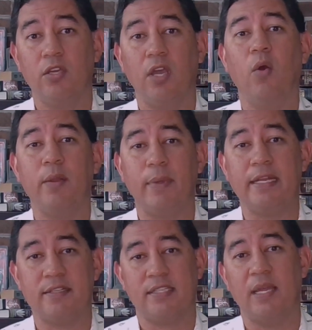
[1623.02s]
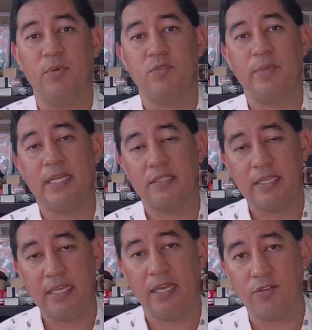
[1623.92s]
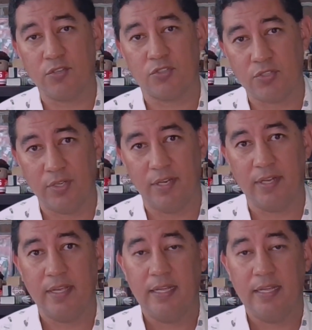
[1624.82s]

go and make disciples, because he understood